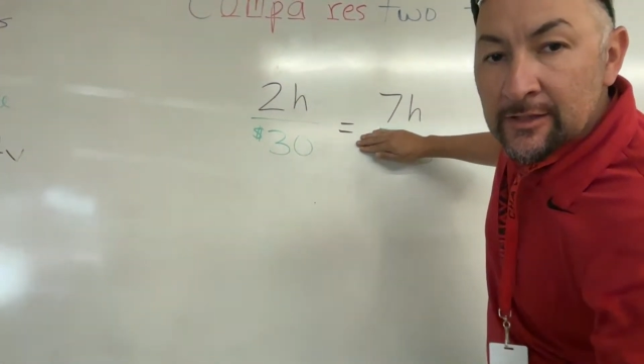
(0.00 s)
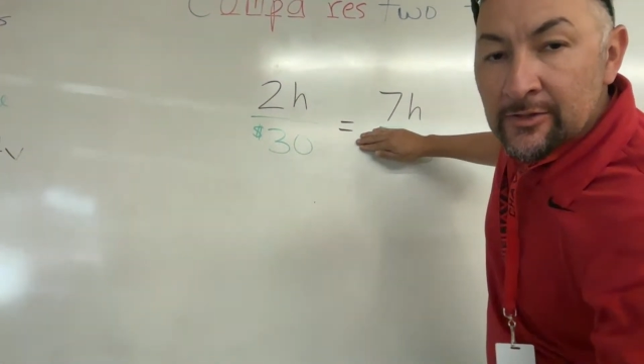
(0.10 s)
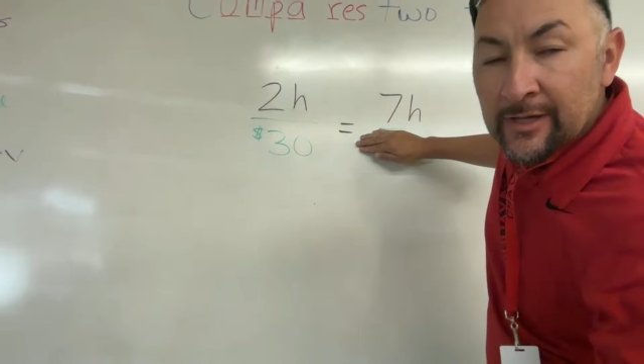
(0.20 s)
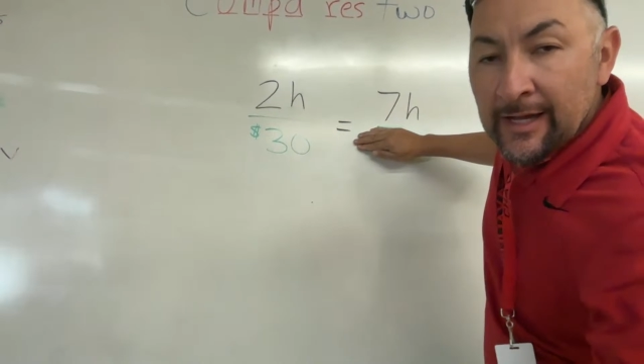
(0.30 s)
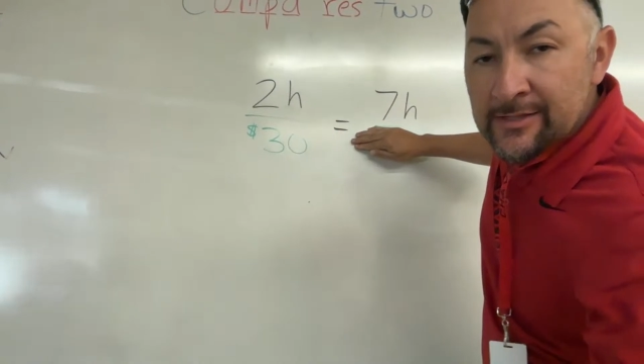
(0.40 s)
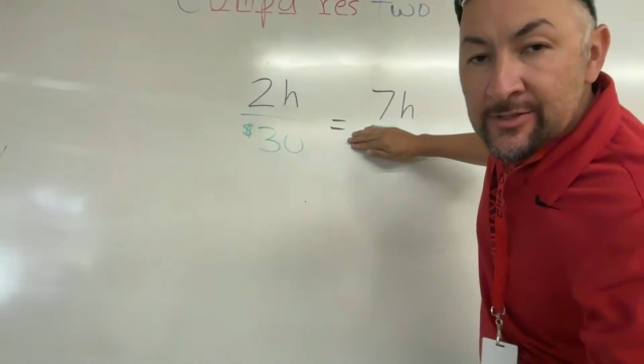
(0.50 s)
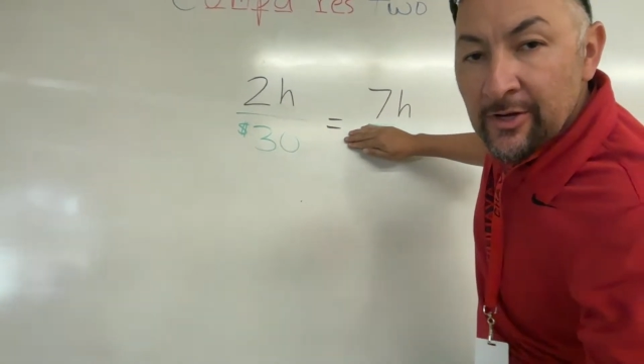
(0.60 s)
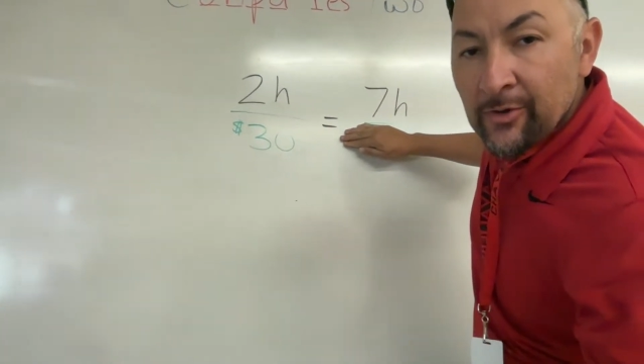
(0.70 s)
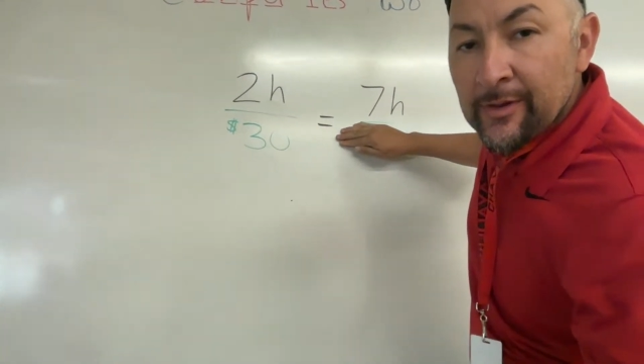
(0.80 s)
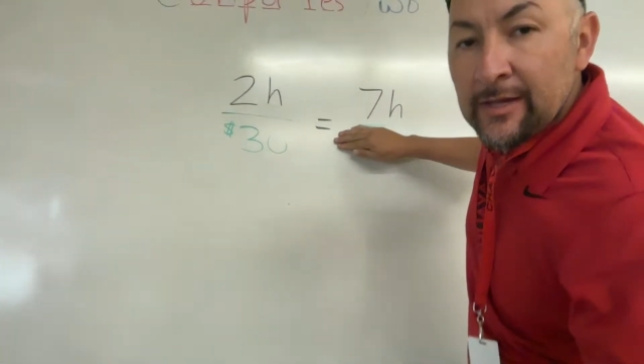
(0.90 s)
You guys
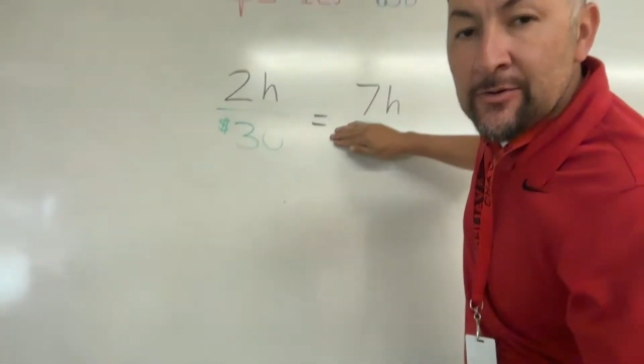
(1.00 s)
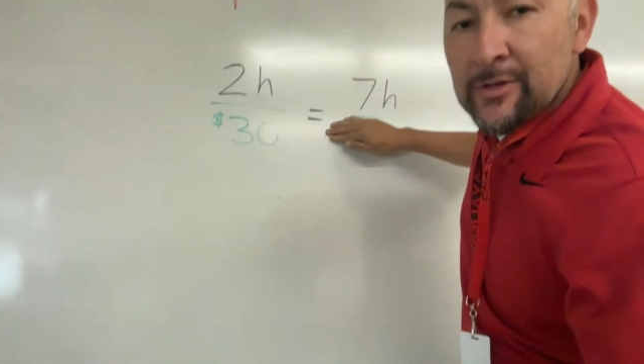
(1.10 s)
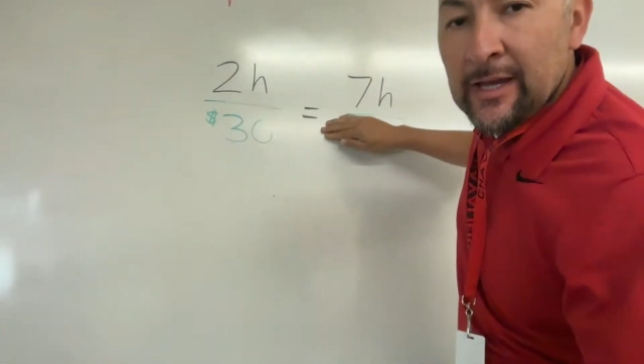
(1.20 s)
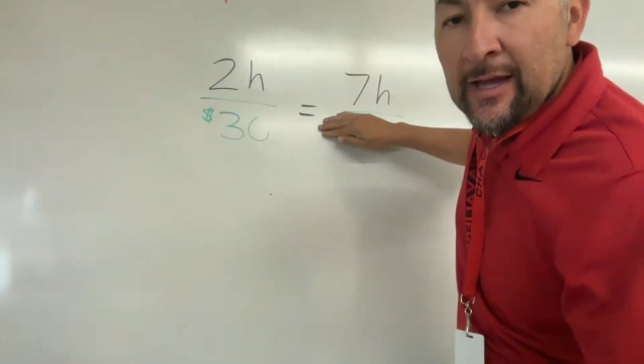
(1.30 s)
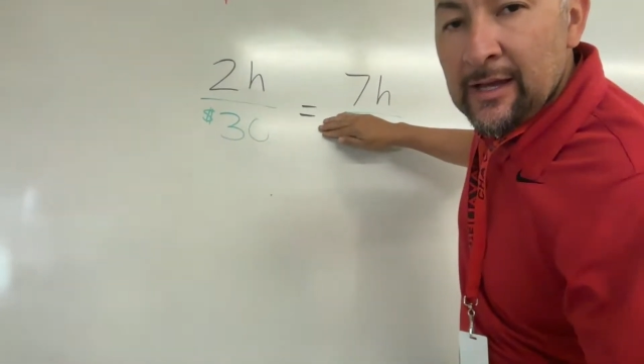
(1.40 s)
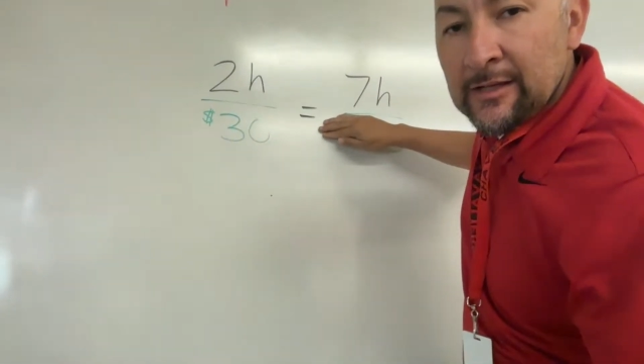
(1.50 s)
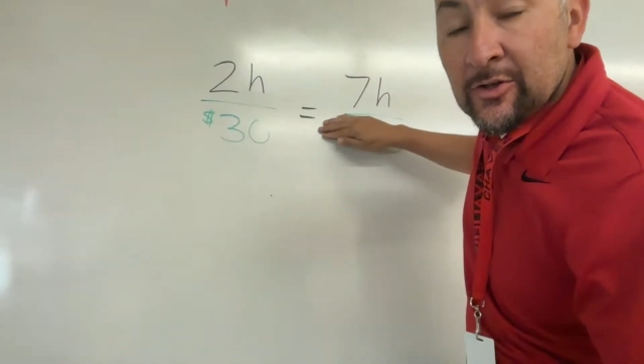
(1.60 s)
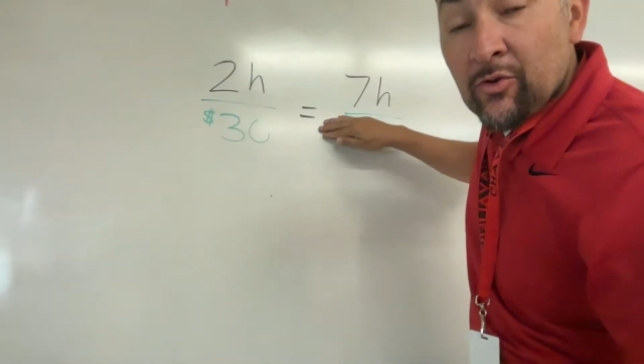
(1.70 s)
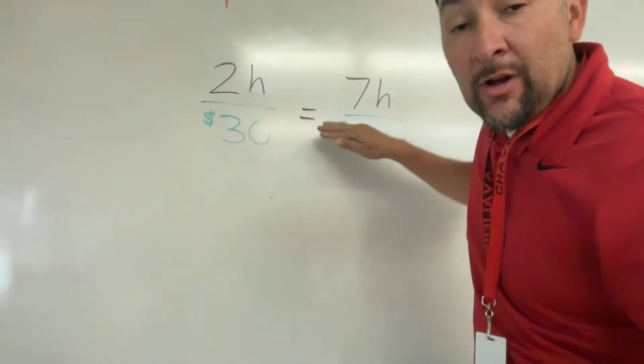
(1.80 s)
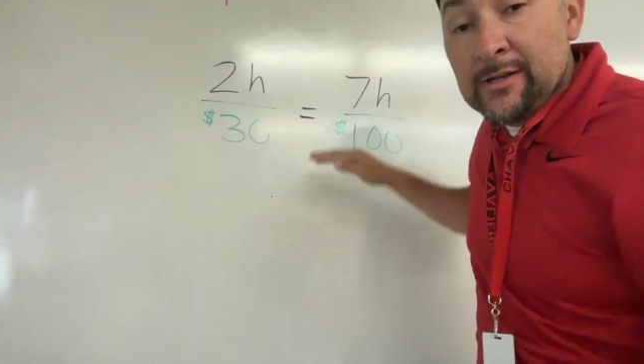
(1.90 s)
know that you can
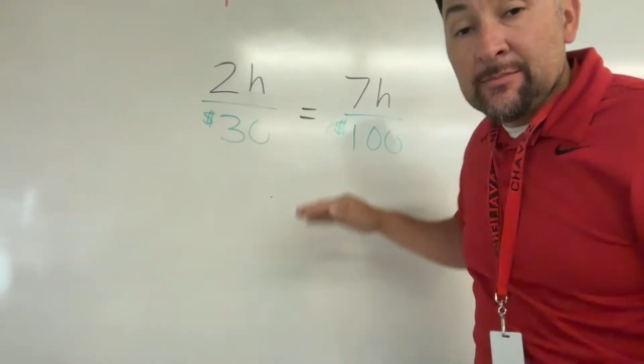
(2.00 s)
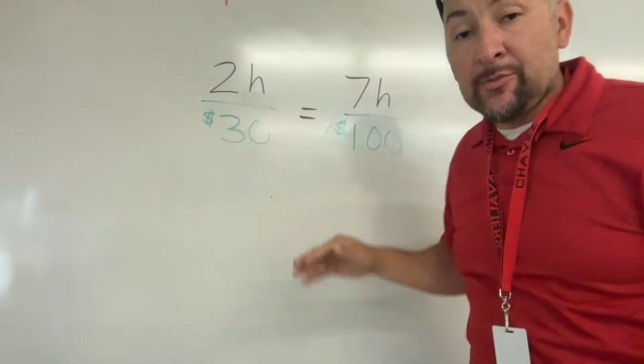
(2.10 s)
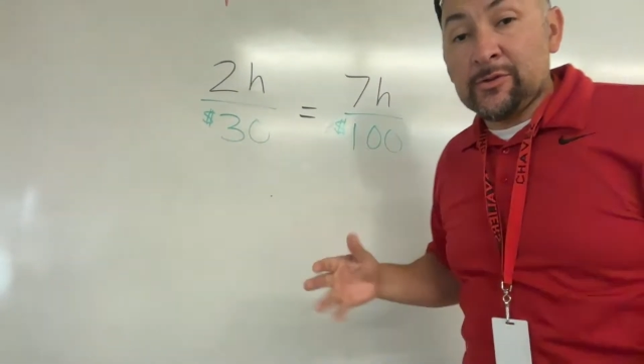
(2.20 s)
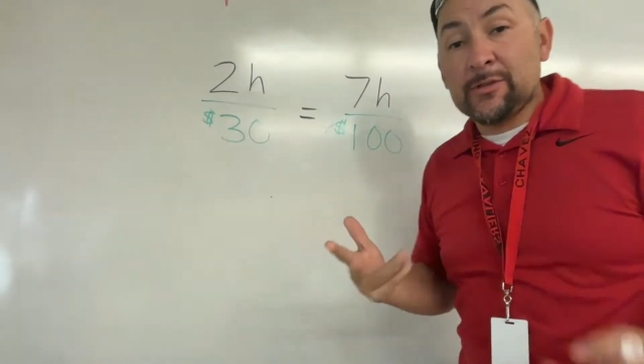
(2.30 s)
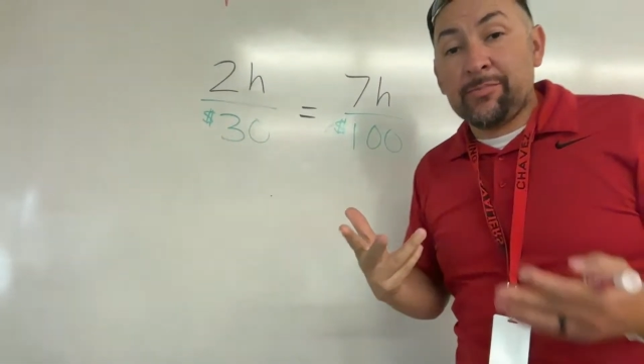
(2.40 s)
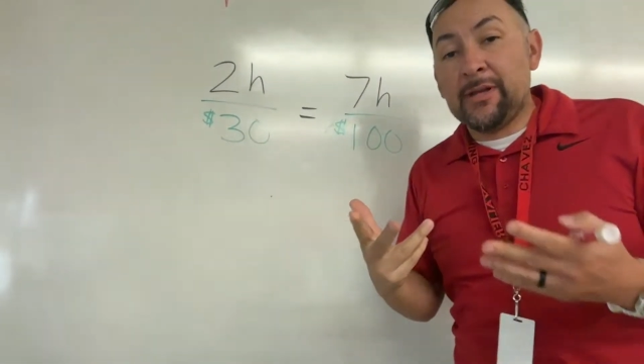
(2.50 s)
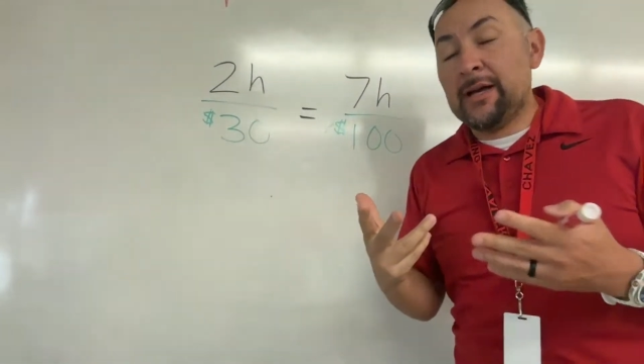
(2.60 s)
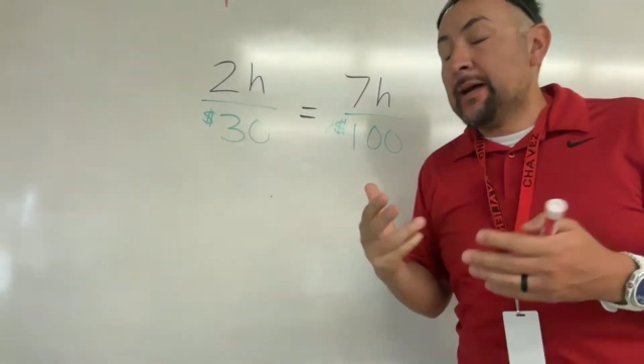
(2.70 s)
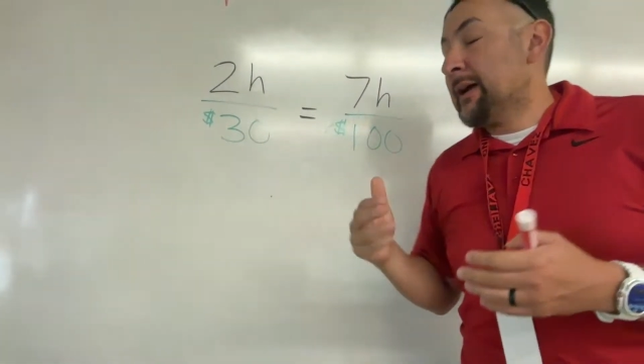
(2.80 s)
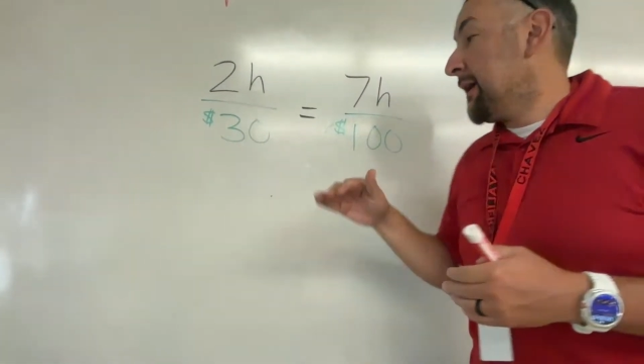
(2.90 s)
cross
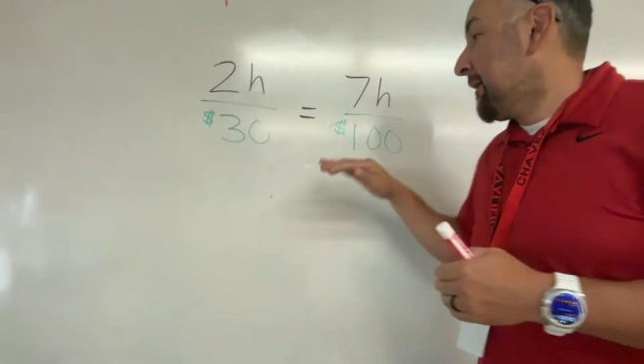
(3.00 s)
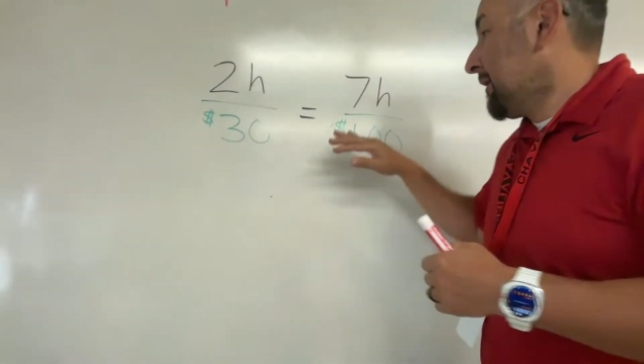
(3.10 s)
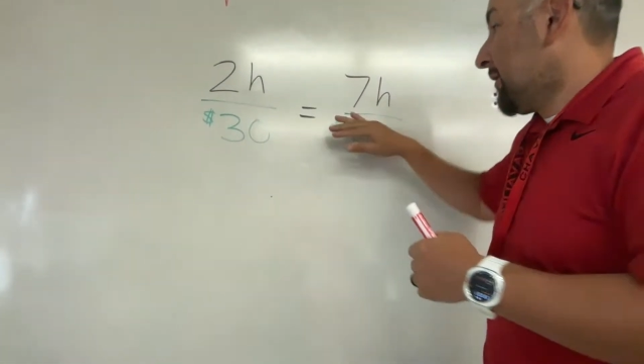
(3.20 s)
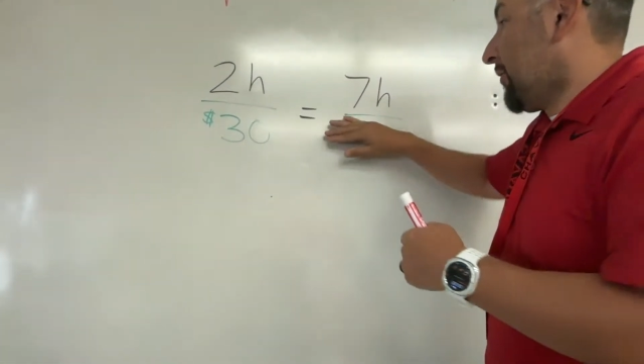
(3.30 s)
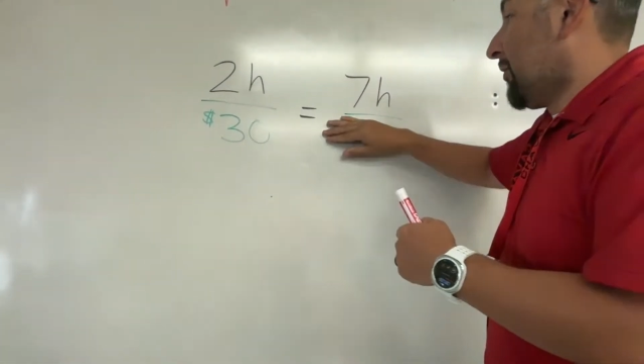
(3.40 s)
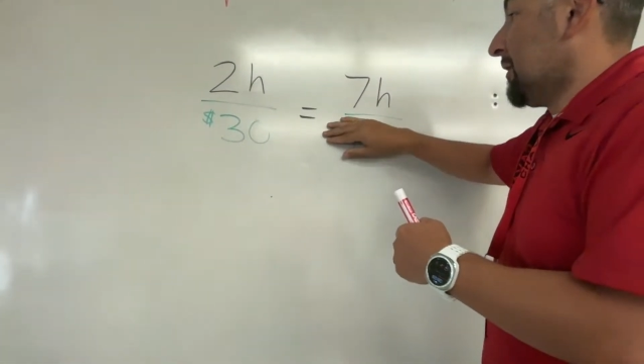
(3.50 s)
multiply, or